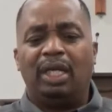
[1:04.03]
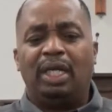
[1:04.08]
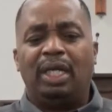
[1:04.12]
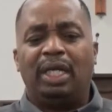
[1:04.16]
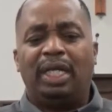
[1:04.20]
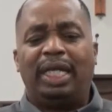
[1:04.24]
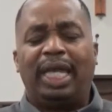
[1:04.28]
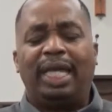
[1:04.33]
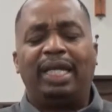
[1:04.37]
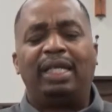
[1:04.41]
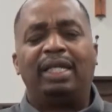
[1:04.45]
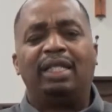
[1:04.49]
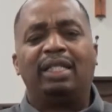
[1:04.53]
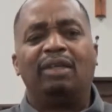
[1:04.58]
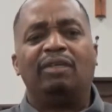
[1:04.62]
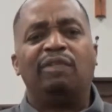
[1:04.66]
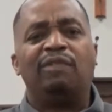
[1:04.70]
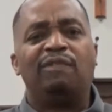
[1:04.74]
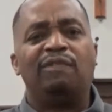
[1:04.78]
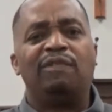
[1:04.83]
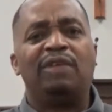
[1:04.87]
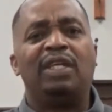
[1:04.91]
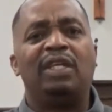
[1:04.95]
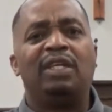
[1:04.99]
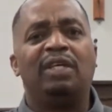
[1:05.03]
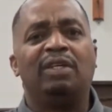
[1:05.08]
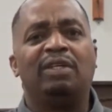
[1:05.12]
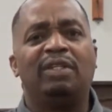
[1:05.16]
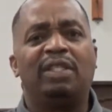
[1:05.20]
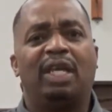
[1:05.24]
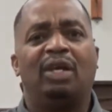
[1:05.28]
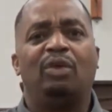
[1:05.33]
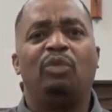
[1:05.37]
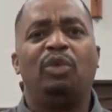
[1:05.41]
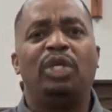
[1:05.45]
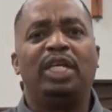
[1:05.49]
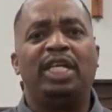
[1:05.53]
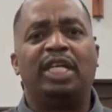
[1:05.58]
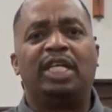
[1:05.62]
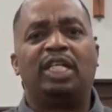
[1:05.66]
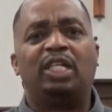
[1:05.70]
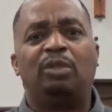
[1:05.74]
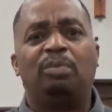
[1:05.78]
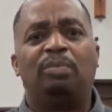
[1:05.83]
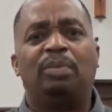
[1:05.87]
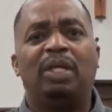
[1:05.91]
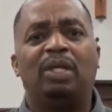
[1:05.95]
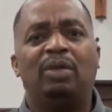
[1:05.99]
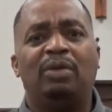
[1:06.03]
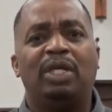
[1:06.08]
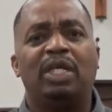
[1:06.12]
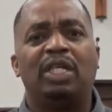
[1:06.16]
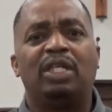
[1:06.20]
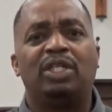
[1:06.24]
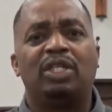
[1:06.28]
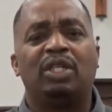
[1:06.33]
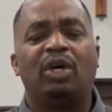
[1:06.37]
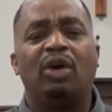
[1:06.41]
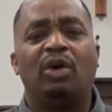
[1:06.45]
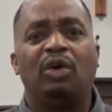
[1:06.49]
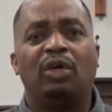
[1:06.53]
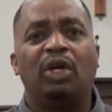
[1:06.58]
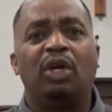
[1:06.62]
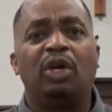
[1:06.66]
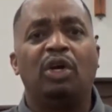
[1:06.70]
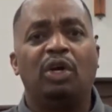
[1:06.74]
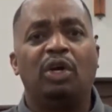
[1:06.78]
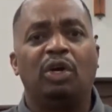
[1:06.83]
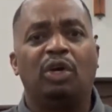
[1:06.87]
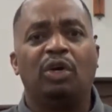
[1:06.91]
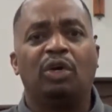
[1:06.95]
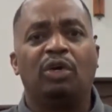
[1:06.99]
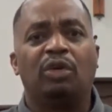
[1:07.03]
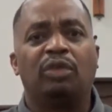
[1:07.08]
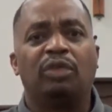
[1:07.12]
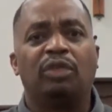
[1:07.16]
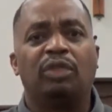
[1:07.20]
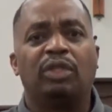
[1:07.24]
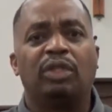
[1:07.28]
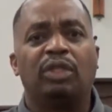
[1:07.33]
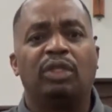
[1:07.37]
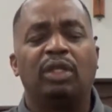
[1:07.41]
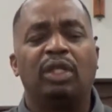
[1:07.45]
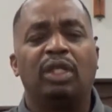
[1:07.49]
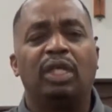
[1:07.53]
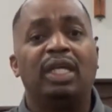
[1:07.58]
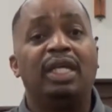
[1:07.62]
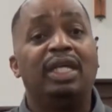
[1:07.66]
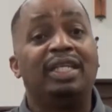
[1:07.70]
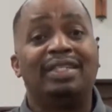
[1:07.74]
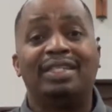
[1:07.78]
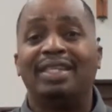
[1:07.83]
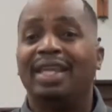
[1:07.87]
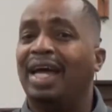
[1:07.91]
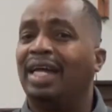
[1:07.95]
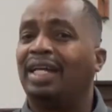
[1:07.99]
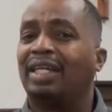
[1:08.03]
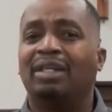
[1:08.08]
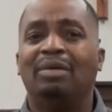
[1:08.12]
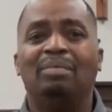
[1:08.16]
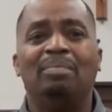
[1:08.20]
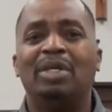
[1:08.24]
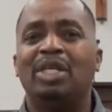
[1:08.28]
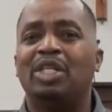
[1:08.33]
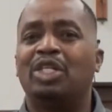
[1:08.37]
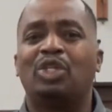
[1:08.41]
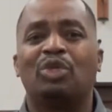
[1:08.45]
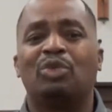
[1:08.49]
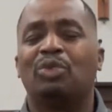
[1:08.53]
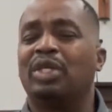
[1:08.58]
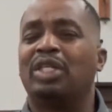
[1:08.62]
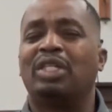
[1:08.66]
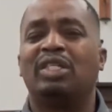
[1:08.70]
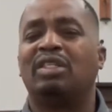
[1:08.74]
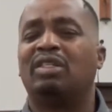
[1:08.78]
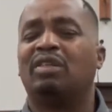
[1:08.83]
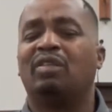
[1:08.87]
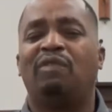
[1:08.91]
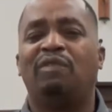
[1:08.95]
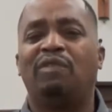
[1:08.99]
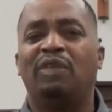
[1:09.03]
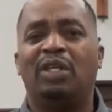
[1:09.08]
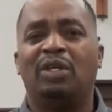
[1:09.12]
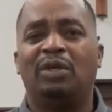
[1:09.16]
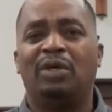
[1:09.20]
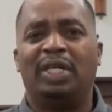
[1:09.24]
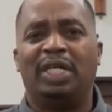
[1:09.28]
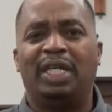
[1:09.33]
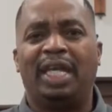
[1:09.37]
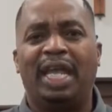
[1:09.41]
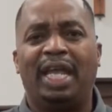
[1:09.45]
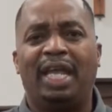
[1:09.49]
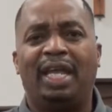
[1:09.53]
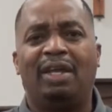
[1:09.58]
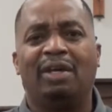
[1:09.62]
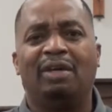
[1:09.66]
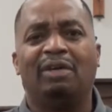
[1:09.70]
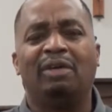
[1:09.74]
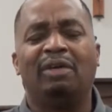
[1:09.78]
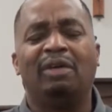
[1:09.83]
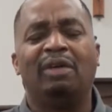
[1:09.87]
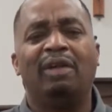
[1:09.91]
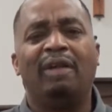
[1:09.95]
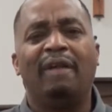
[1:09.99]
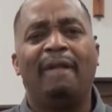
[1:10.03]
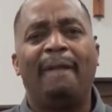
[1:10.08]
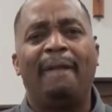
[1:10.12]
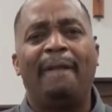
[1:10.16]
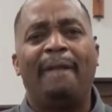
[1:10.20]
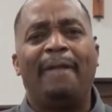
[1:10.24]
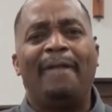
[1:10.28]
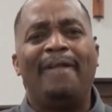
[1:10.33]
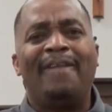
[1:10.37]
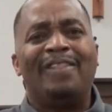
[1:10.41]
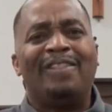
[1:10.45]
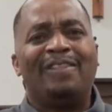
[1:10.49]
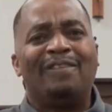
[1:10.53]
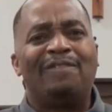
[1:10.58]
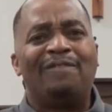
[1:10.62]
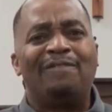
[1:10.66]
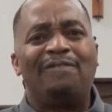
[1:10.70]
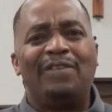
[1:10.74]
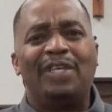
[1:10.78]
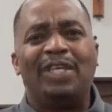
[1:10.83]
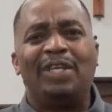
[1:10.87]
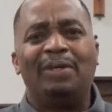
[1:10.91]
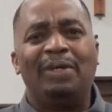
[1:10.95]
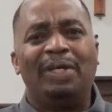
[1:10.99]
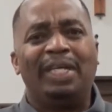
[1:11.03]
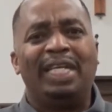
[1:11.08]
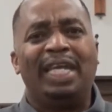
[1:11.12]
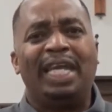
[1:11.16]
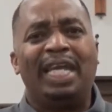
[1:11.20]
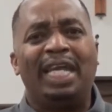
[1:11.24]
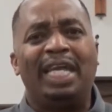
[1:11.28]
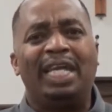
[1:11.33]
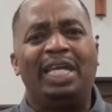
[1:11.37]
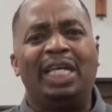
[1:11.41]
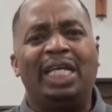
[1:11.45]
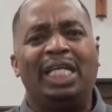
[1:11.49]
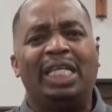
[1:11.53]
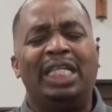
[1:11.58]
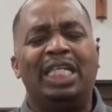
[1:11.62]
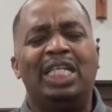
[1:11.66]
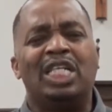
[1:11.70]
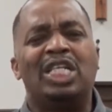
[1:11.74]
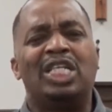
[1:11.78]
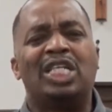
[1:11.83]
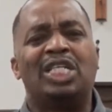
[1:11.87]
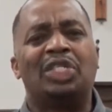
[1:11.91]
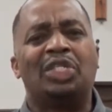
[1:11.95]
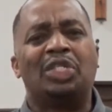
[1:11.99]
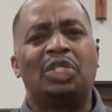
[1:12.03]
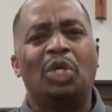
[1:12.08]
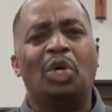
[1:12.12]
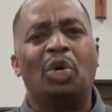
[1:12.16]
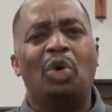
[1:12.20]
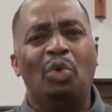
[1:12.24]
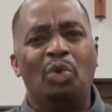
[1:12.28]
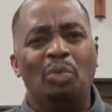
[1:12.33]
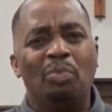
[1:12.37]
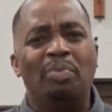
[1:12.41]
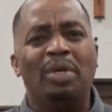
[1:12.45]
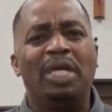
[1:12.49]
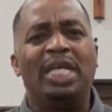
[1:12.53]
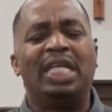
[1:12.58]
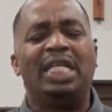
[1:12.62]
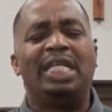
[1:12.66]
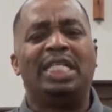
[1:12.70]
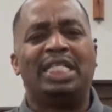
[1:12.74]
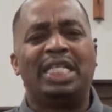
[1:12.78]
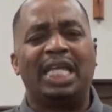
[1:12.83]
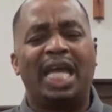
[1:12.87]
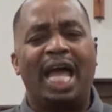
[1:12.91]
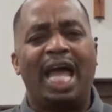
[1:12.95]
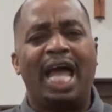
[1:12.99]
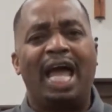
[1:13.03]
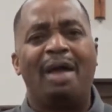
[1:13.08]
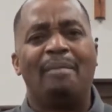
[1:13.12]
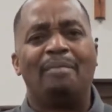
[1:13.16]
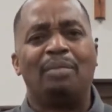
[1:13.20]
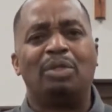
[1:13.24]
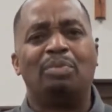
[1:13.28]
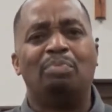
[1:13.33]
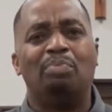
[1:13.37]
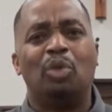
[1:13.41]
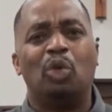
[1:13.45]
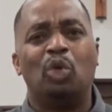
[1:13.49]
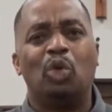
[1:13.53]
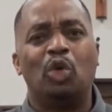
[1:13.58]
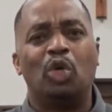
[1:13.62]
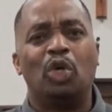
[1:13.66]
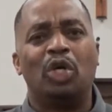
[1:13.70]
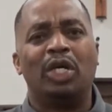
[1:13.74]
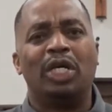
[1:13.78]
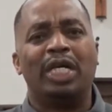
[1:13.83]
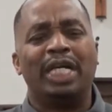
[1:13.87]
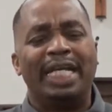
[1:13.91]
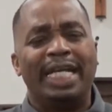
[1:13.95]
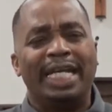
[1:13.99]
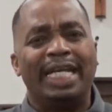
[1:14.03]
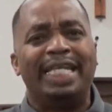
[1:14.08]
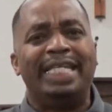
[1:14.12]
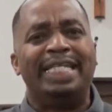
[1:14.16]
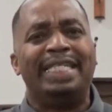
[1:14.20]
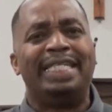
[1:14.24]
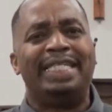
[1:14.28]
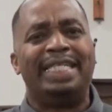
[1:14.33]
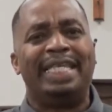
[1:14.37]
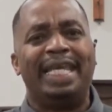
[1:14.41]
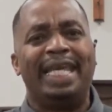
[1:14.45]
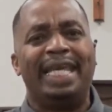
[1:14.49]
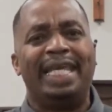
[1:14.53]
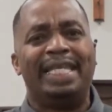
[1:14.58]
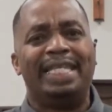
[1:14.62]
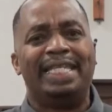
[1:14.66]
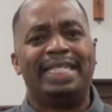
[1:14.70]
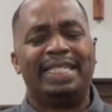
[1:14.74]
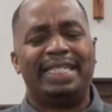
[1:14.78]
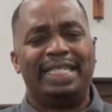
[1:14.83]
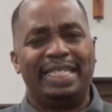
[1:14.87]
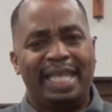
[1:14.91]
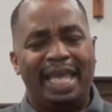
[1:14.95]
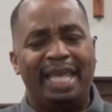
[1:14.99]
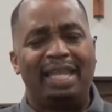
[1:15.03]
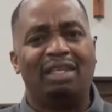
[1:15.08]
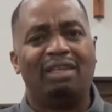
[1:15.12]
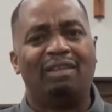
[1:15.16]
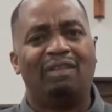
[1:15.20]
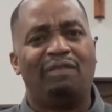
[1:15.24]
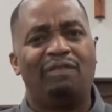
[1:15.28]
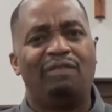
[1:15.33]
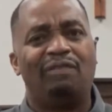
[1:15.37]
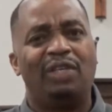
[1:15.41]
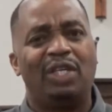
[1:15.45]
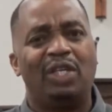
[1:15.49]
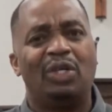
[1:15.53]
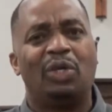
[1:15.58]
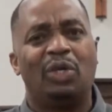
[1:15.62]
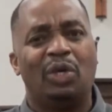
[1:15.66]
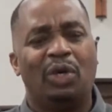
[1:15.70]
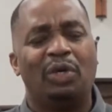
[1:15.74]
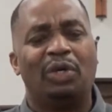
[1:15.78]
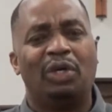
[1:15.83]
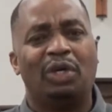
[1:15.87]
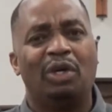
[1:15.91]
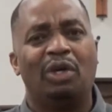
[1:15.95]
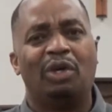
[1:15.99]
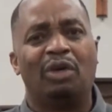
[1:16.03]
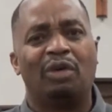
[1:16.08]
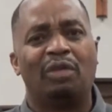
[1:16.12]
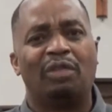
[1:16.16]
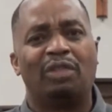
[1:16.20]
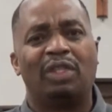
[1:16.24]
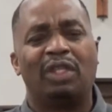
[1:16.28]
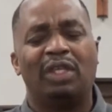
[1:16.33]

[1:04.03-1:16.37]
like the fear that we experience on earth is not commensurate to the fear in hell. The fear in hell is so many times more intense than the fear on earth.